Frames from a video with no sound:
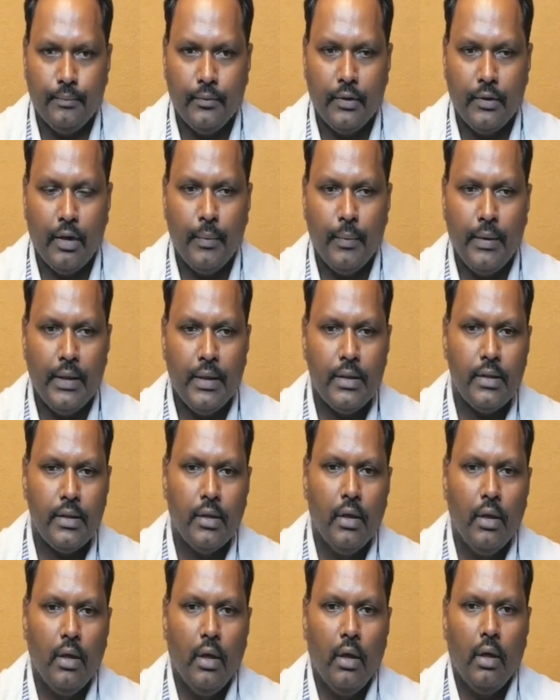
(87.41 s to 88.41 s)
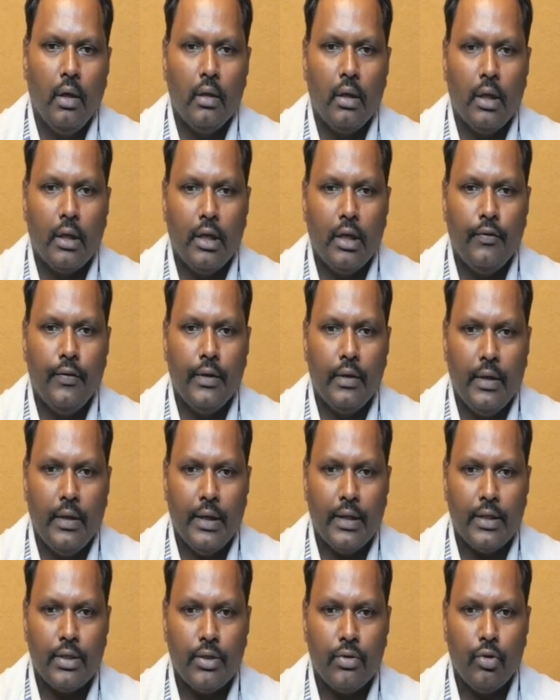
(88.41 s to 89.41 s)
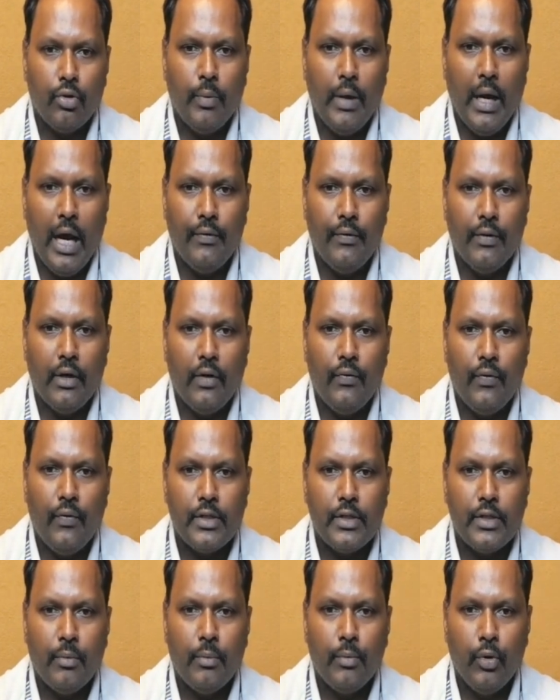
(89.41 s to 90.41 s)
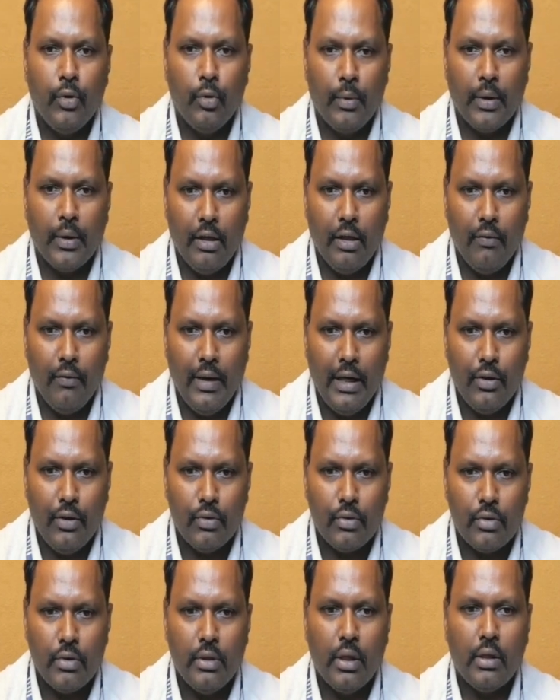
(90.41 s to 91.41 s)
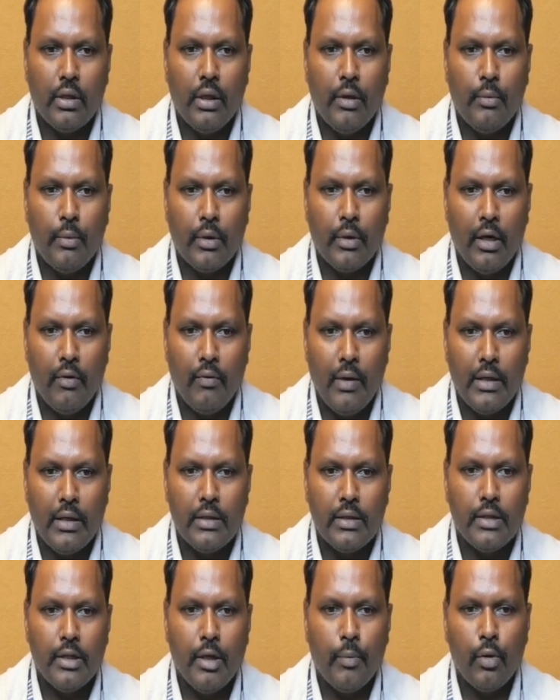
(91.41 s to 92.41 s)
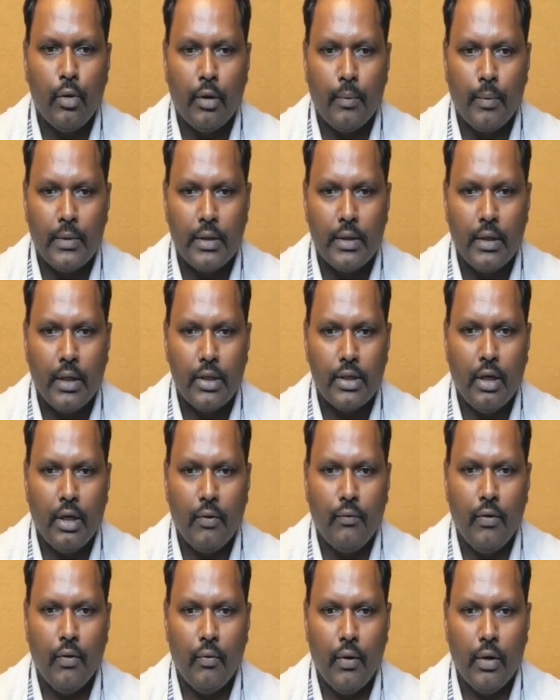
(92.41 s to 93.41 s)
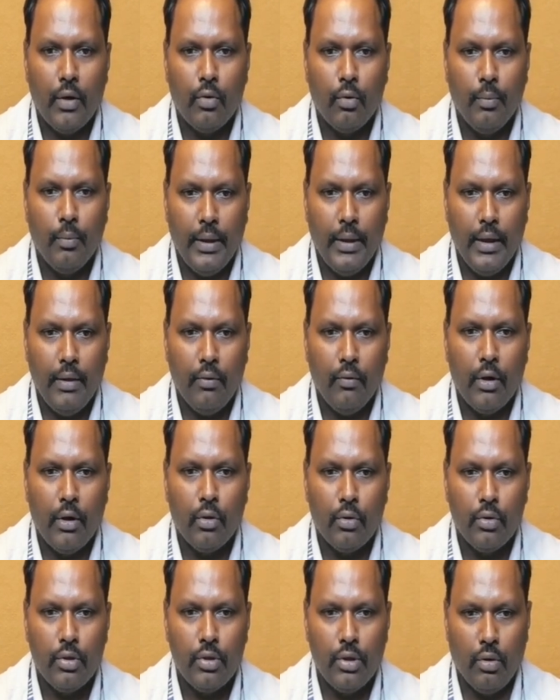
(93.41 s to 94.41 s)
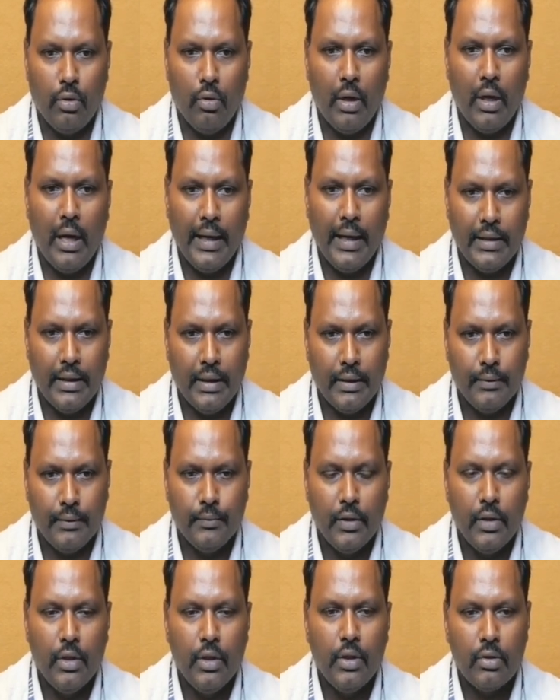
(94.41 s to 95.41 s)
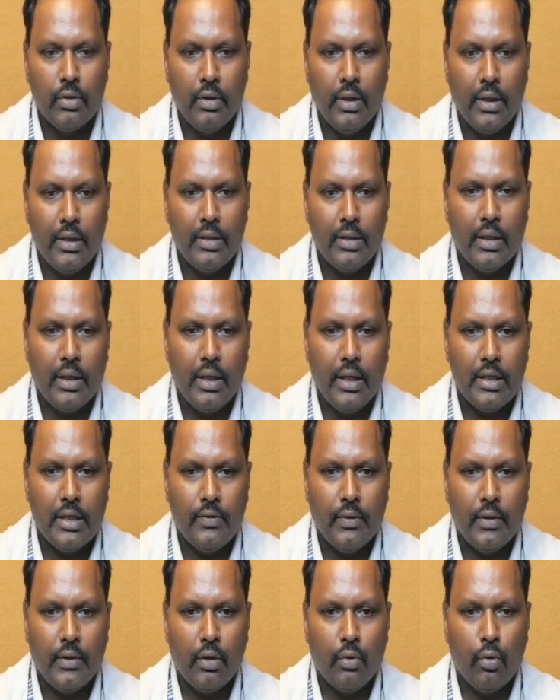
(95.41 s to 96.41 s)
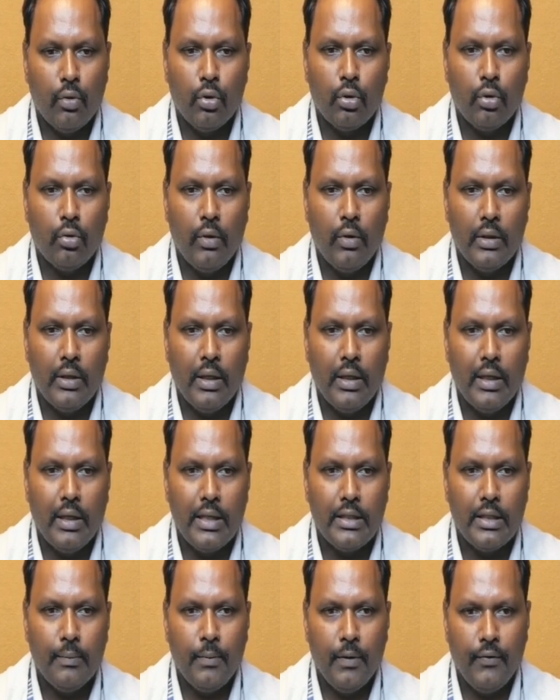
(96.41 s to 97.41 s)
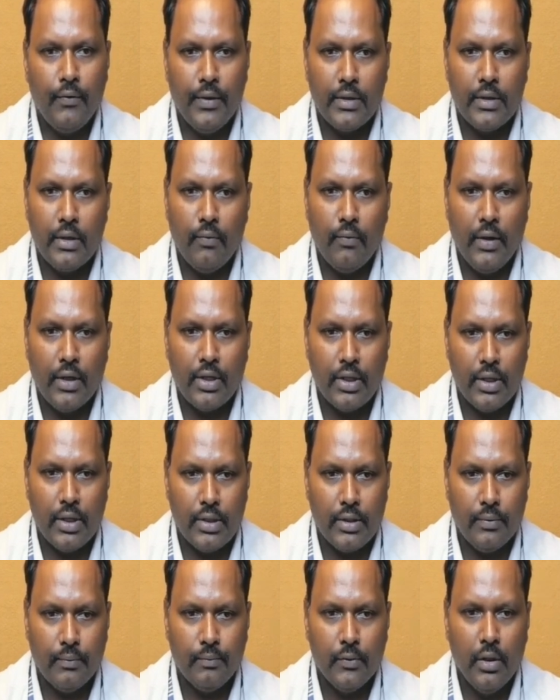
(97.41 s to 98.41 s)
That means the given text should be having of some numerical values. That numerical values is able to representation of a 1 to many, 1 to 0, like that. So that is the case we can go through on that as a prefix the functions.